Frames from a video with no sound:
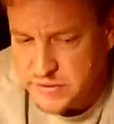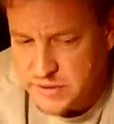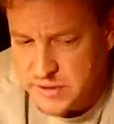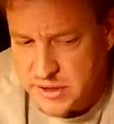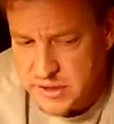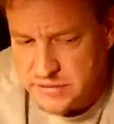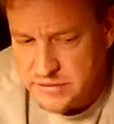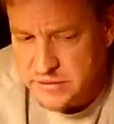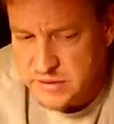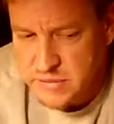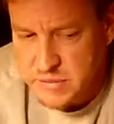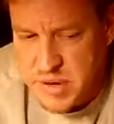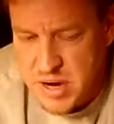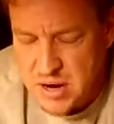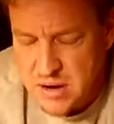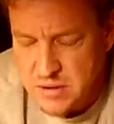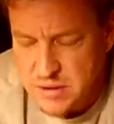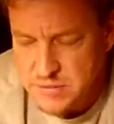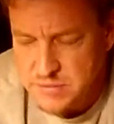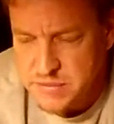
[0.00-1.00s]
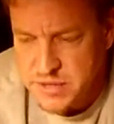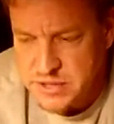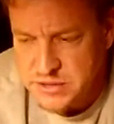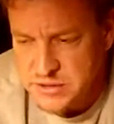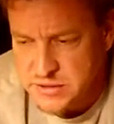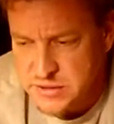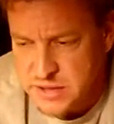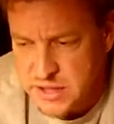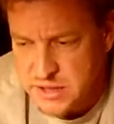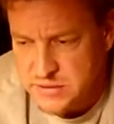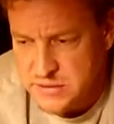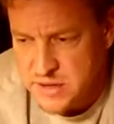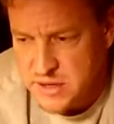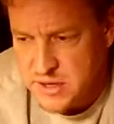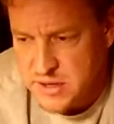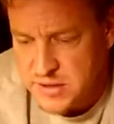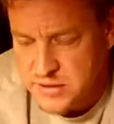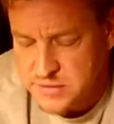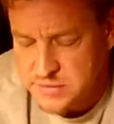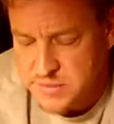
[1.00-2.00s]
you could easily power a bunch of
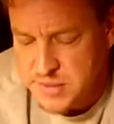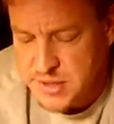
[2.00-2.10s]
electronics.